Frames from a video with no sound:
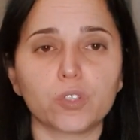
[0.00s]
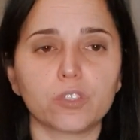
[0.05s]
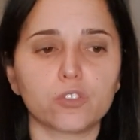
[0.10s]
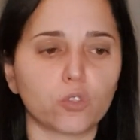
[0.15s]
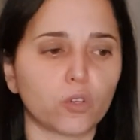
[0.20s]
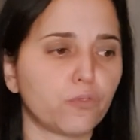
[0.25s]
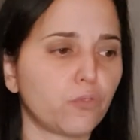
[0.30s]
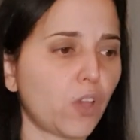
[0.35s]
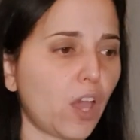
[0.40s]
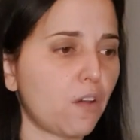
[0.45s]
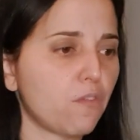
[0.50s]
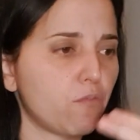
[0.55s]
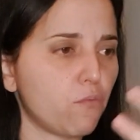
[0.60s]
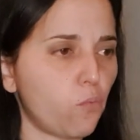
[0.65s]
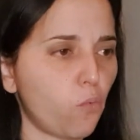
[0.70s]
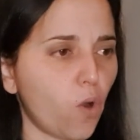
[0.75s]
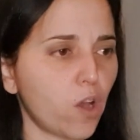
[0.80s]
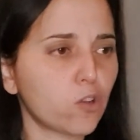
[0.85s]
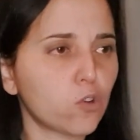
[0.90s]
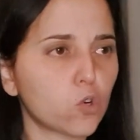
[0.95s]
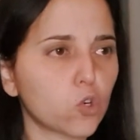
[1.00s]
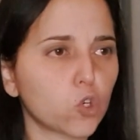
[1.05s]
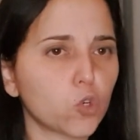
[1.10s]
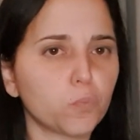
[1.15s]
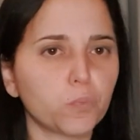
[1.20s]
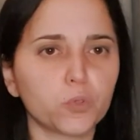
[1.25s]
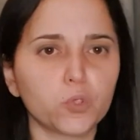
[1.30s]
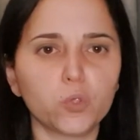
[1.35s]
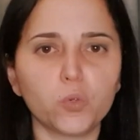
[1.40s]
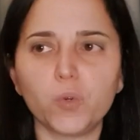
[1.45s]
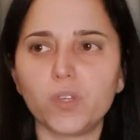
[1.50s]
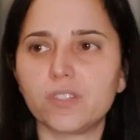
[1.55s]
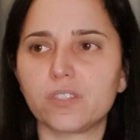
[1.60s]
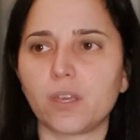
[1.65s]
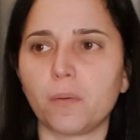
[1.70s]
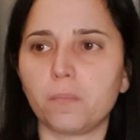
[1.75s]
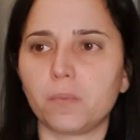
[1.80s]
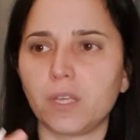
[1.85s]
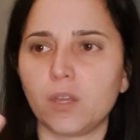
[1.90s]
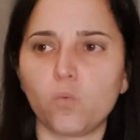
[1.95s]
So if you have one group doing
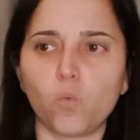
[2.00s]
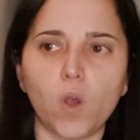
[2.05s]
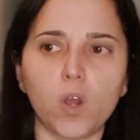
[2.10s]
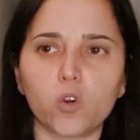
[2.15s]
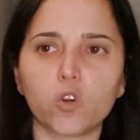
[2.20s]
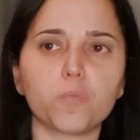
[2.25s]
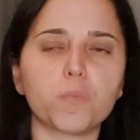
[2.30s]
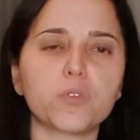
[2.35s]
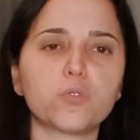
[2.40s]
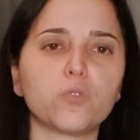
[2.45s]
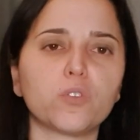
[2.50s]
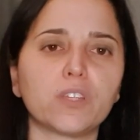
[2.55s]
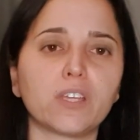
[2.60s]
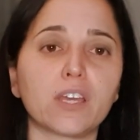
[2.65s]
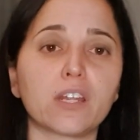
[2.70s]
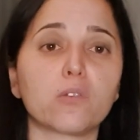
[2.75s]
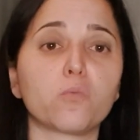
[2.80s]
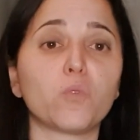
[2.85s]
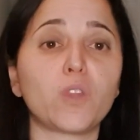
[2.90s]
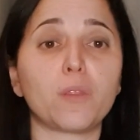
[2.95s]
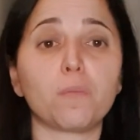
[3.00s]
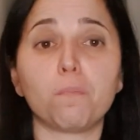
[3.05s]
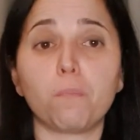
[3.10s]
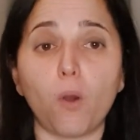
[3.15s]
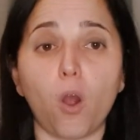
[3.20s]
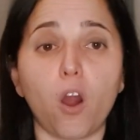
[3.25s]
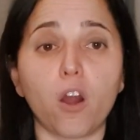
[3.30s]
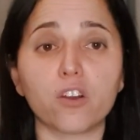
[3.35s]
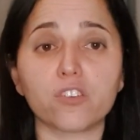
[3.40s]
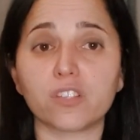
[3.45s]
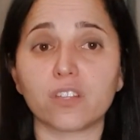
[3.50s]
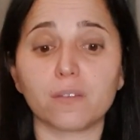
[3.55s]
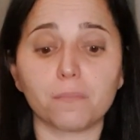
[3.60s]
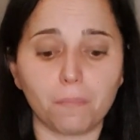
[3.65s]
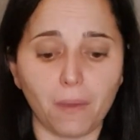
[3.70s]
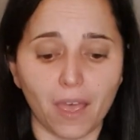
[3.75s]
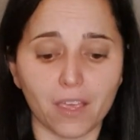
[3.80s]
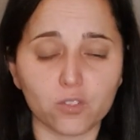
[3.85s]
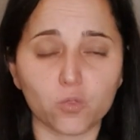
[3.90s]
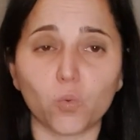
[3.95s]
something, one group is doing the other, then bars are the
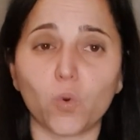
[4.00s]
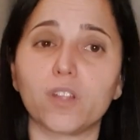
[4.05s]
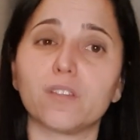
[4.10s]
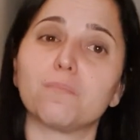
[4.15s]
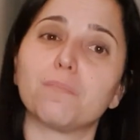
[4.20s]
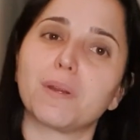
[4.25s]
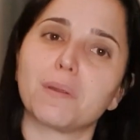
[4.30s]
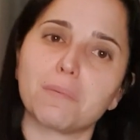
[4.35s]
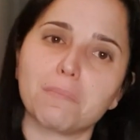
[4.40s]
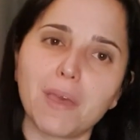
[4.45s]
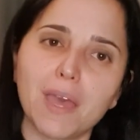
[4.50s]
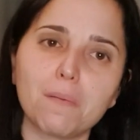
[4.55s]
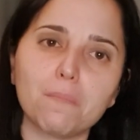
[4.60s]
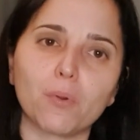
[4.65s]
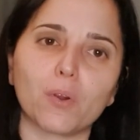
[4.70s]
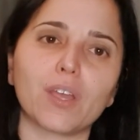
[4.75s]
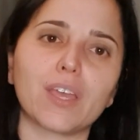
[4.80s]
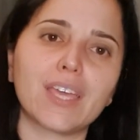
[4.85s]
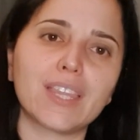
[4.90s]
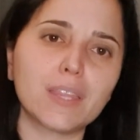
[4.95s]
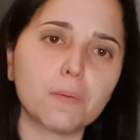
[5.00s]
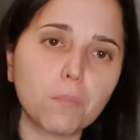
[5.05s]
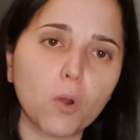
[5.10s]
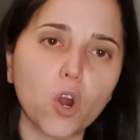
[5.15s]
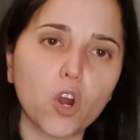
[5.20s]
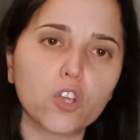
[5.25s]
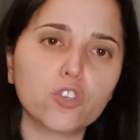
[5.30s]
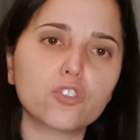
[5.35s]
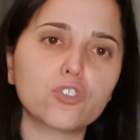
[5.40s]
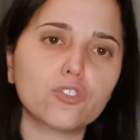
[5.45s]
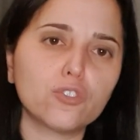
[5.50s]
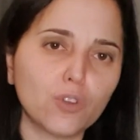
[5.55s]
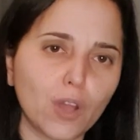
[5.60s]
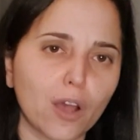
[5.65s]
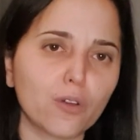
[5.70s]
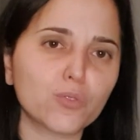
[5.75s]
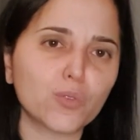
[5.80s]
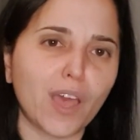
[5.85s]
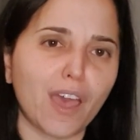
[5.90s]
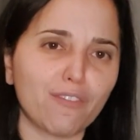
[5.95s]
best one. But remember, in the bars, you
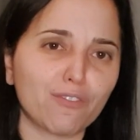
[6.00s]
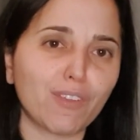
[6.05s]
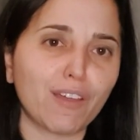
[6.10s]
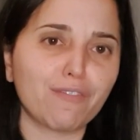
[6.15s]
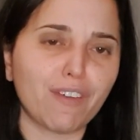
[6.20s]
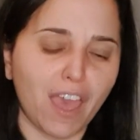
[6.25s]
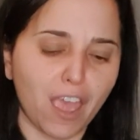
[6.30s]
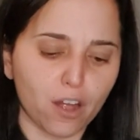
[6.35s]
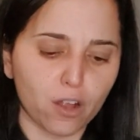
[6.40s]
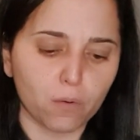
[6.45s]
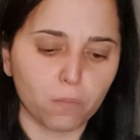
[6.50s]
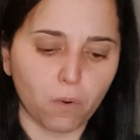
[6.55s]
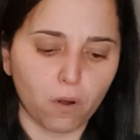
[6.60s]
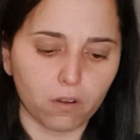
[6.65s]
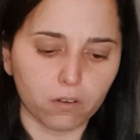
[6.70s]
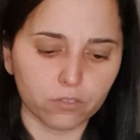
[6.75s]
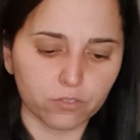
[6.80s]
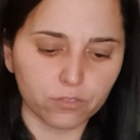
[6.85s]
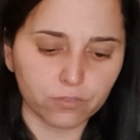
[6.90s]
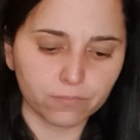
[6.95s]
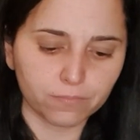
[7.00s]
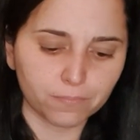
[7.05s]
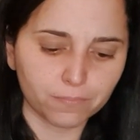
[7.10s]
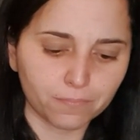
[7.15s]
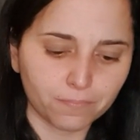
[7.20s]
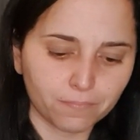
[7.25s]
also have to have error bars.